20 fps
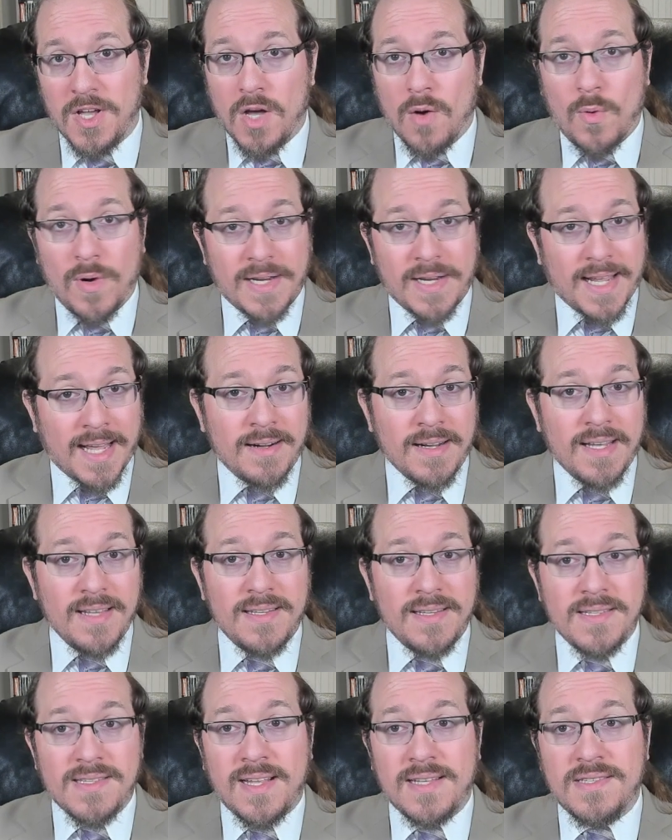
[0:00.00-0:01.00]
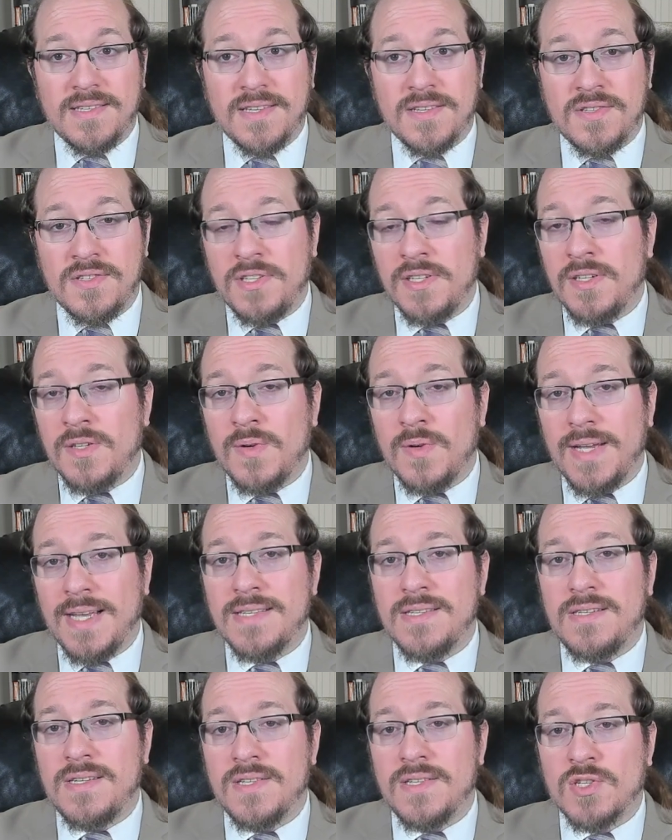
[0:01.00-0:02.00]
What calculus lets us do
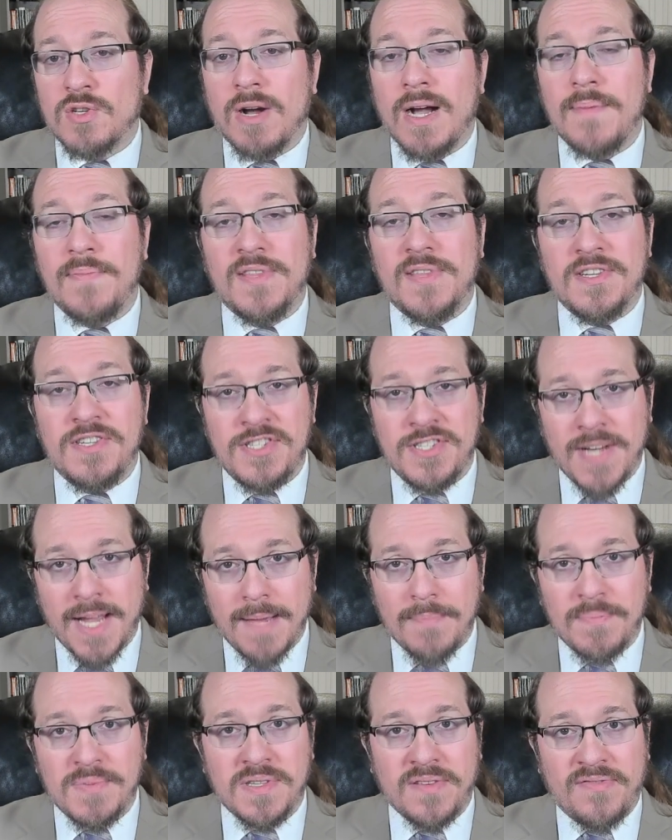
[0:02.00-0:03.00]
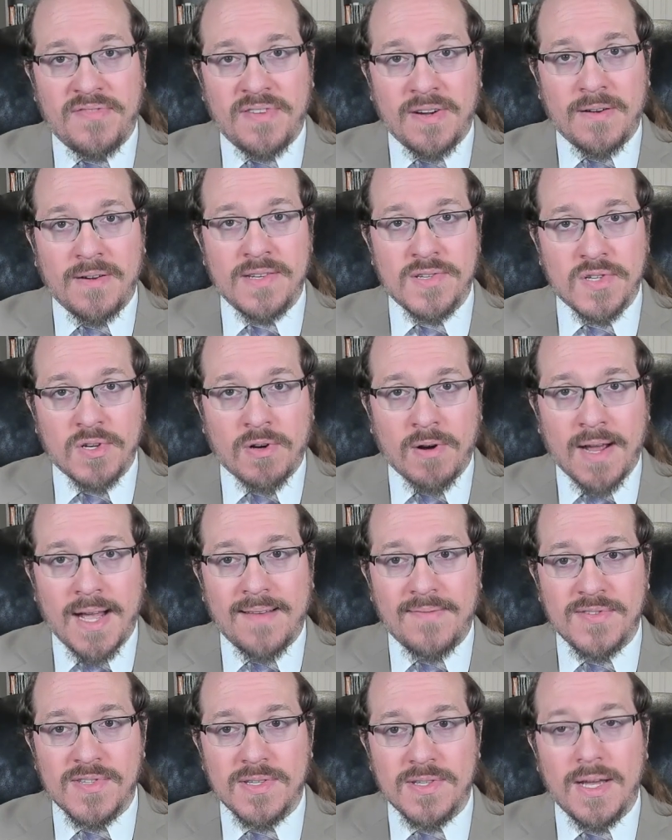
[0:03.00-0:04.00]
is describe the shapes of various
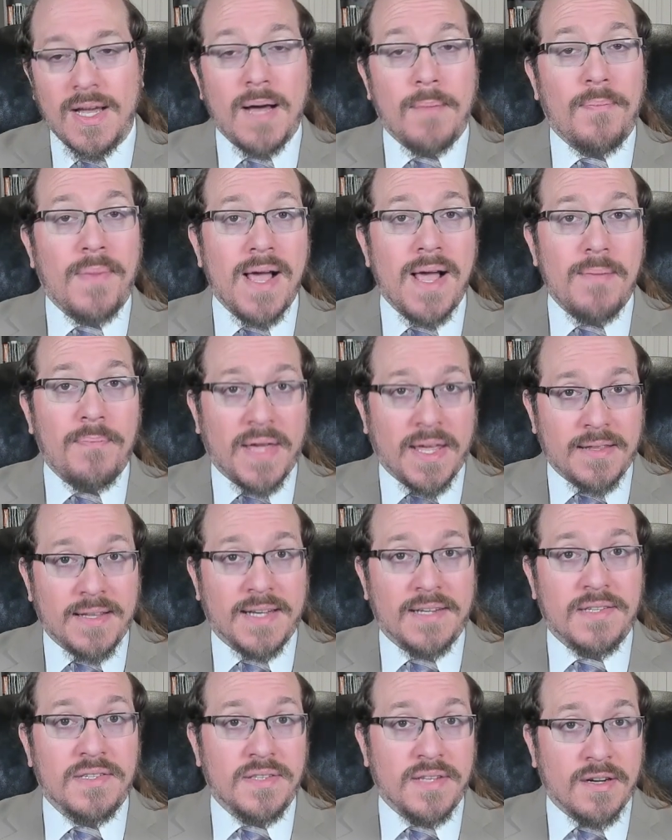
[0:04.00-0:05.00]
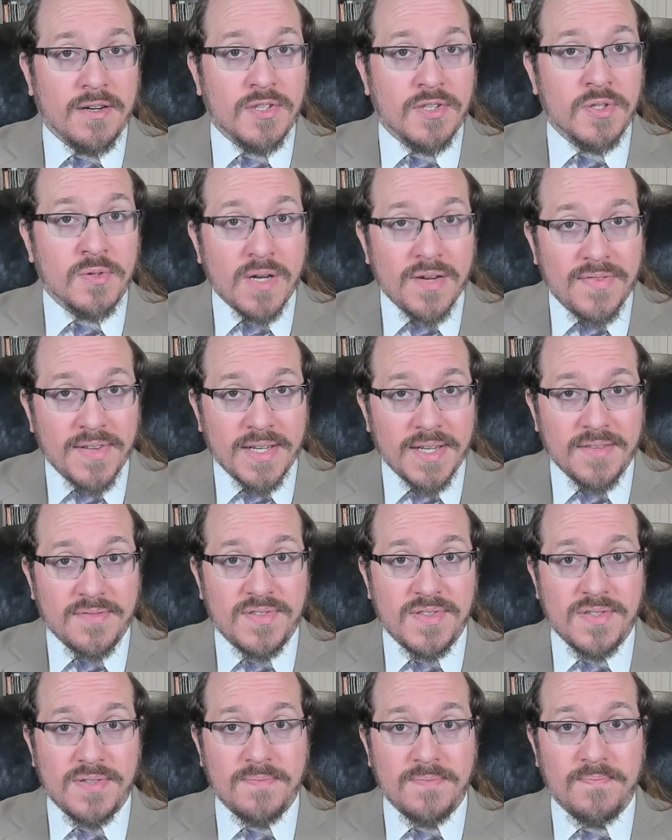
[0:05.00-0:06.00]
graphs by appealing to their
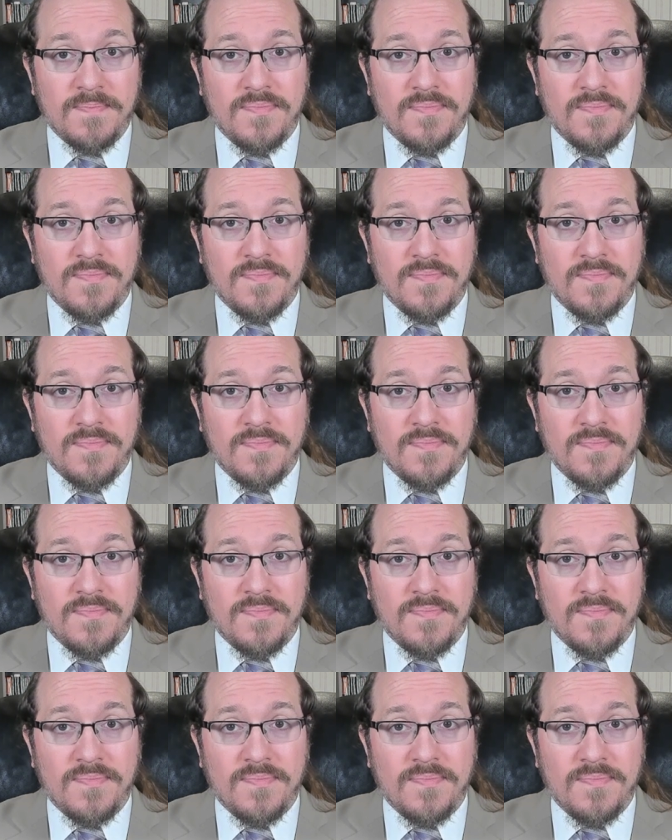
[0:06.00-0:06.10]
derivatives.